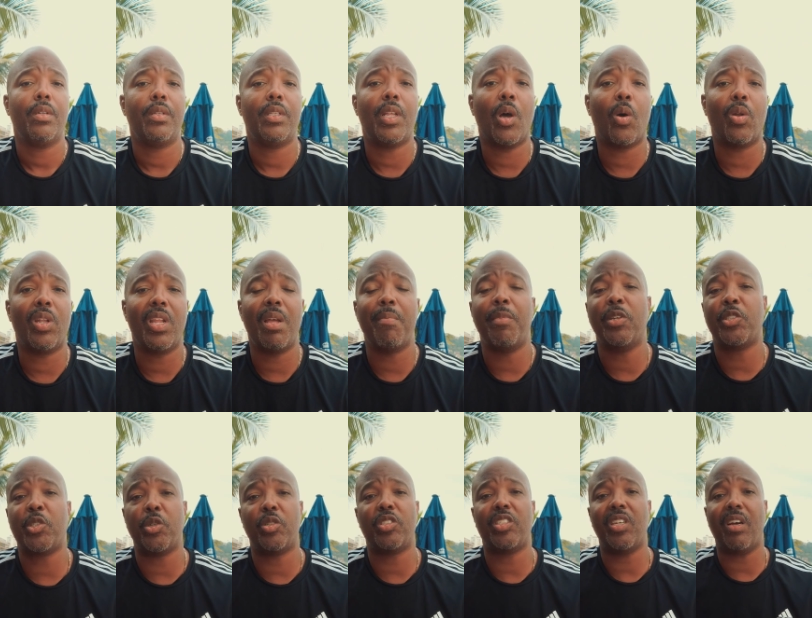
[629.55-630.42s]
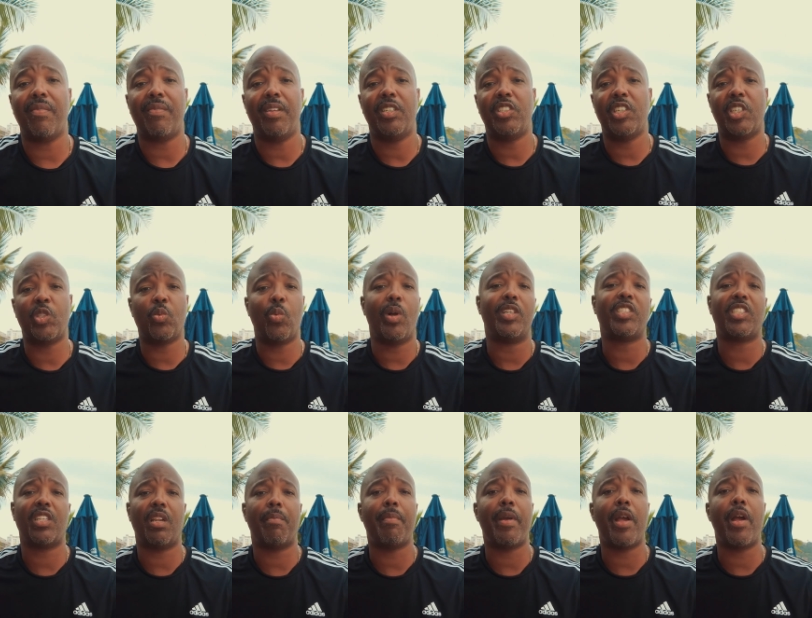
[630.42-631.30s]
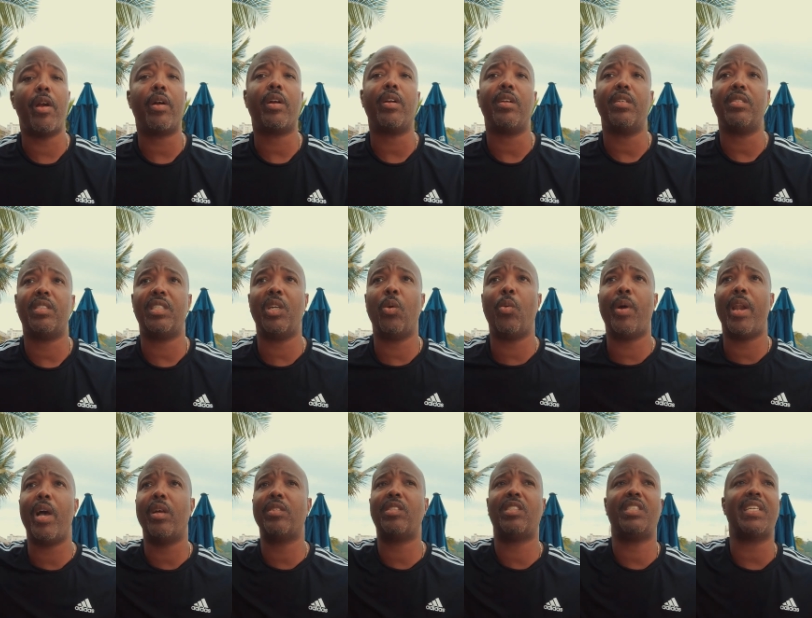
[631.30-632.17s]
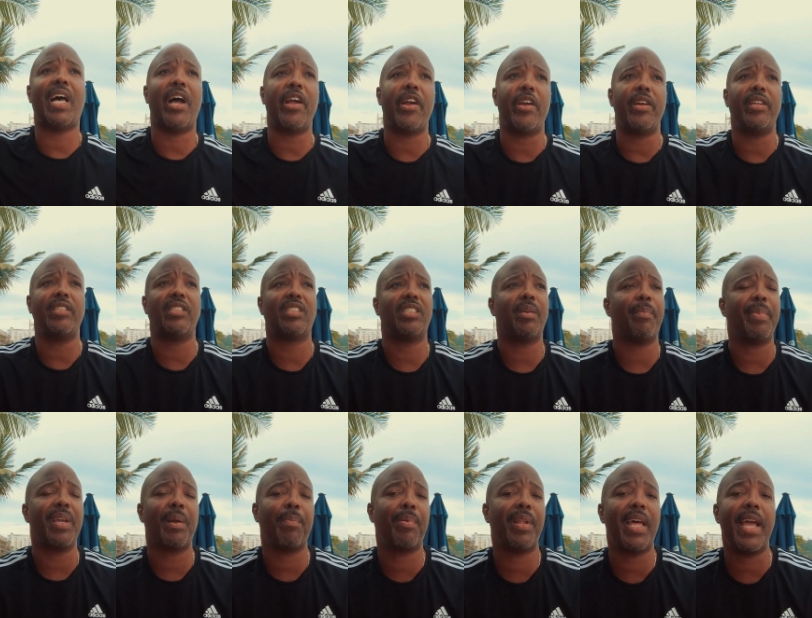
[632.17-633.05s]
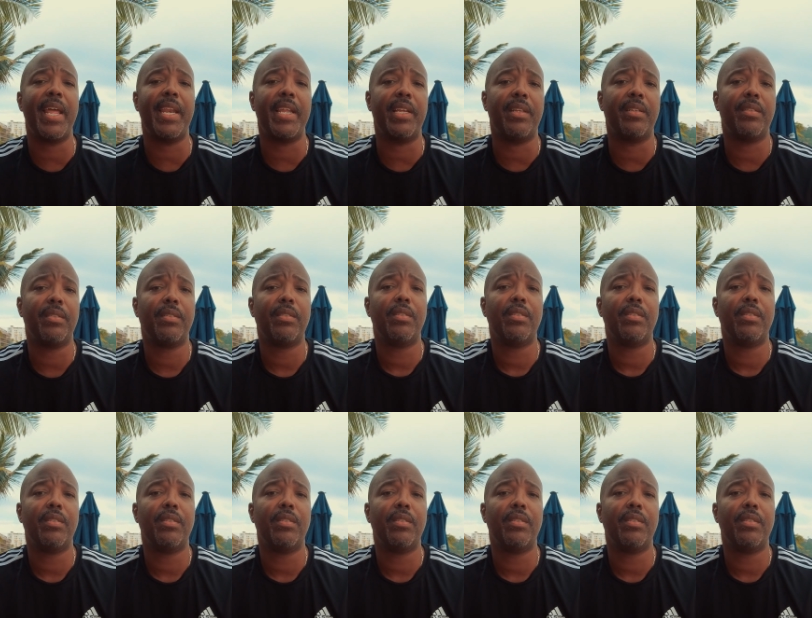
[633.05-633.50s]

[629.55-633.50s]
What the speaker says: Don't limit yourself to just what's in America. See what else is out here. This is a big planet.